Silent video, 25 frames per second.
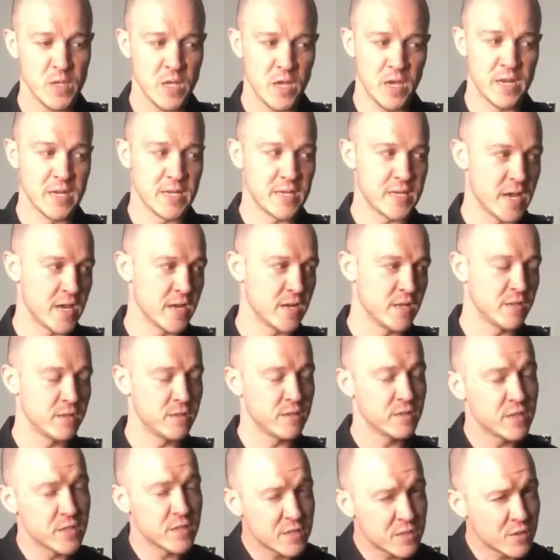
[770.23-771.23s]
And again,
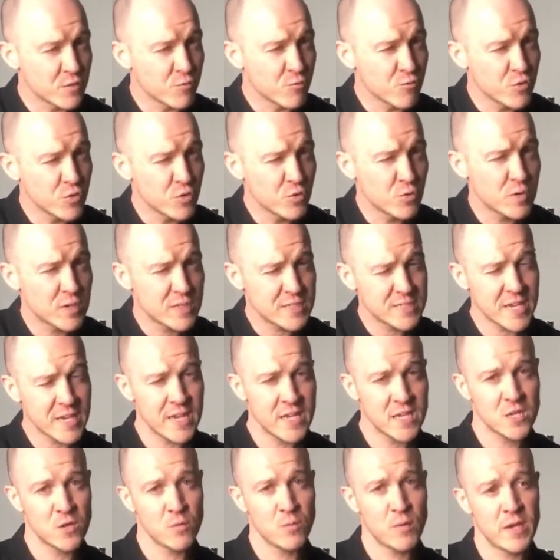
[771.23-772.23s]
the real
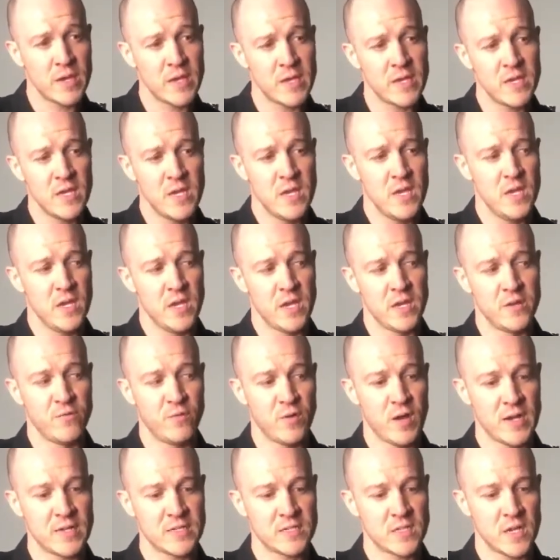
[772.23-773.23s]
takeaway
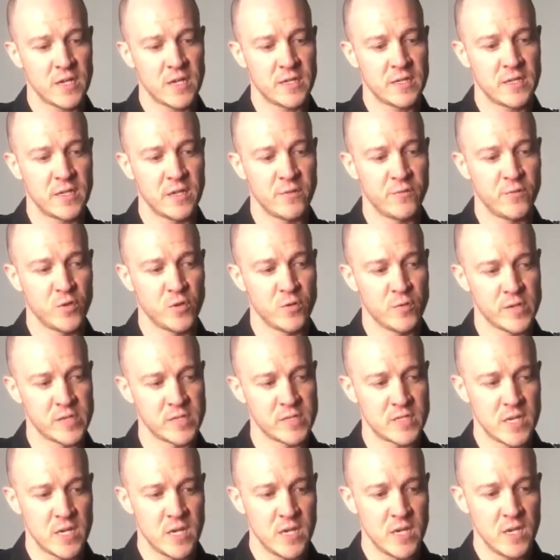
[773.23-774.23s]
advice I could give you
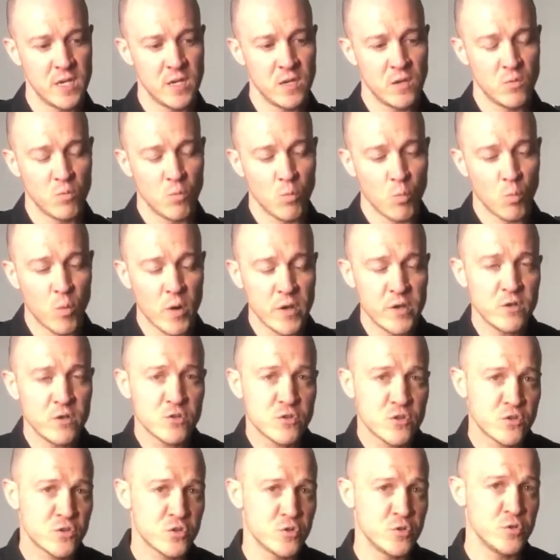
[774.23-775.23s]
is, when you're
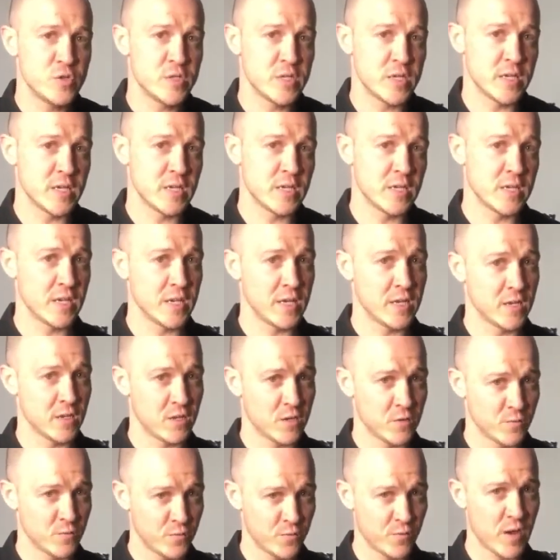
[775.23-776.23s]
shooting in a
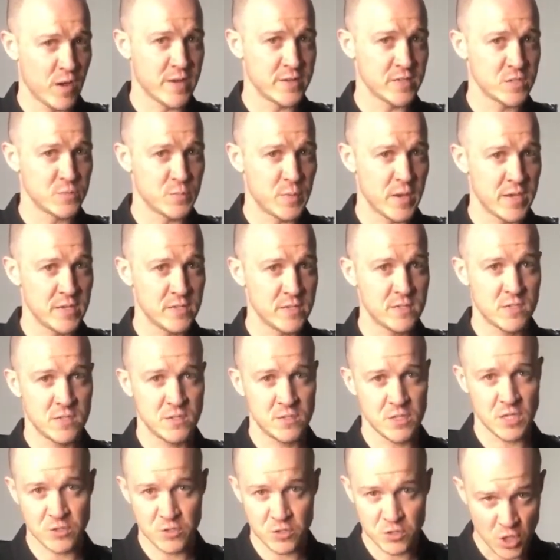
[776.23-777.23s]
confined space,
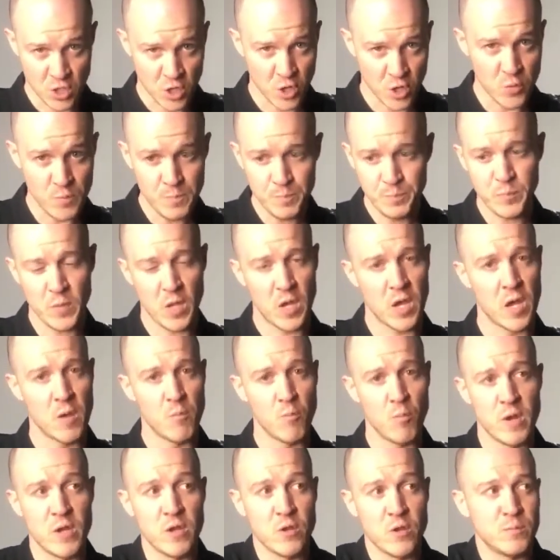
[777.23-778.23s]
such as home,
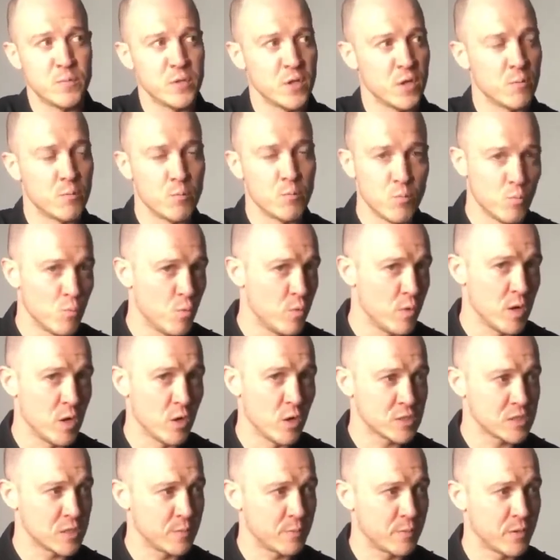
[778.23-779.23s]
when we're
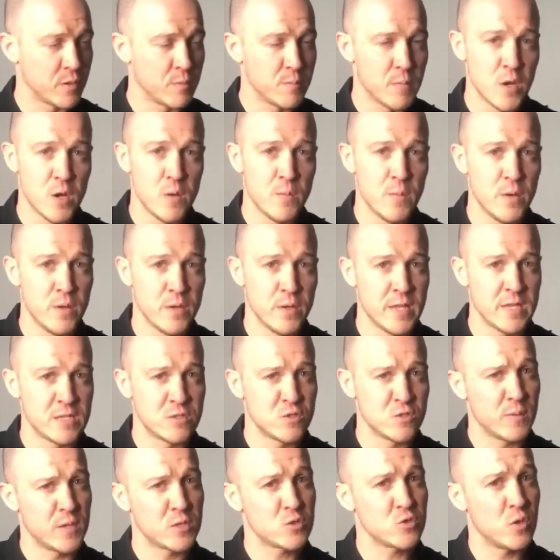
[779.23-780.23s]
locked up at the moment, there's
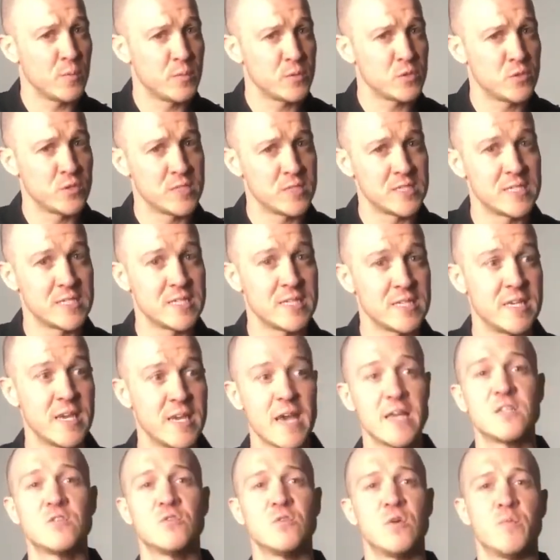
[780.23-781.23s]
not much opportunity to
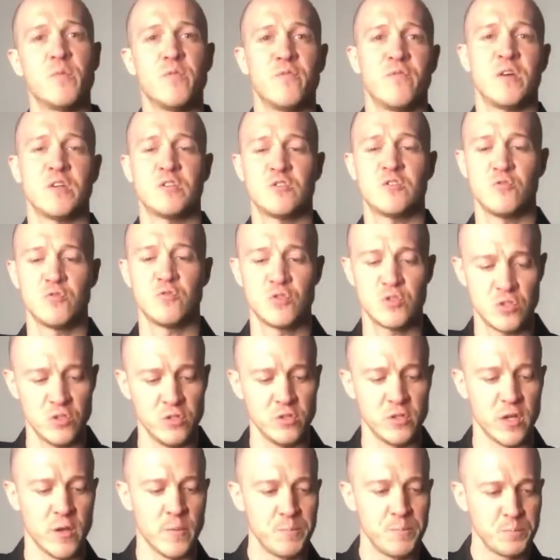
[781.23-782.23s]
get to a professional
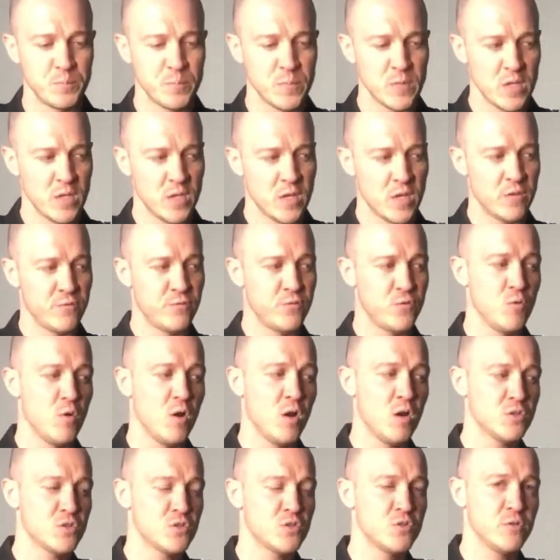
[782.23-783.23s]
studio. If you
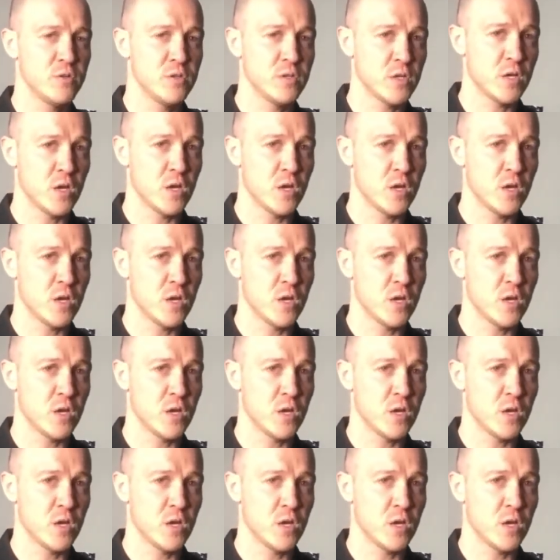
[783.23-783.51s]
are shooting at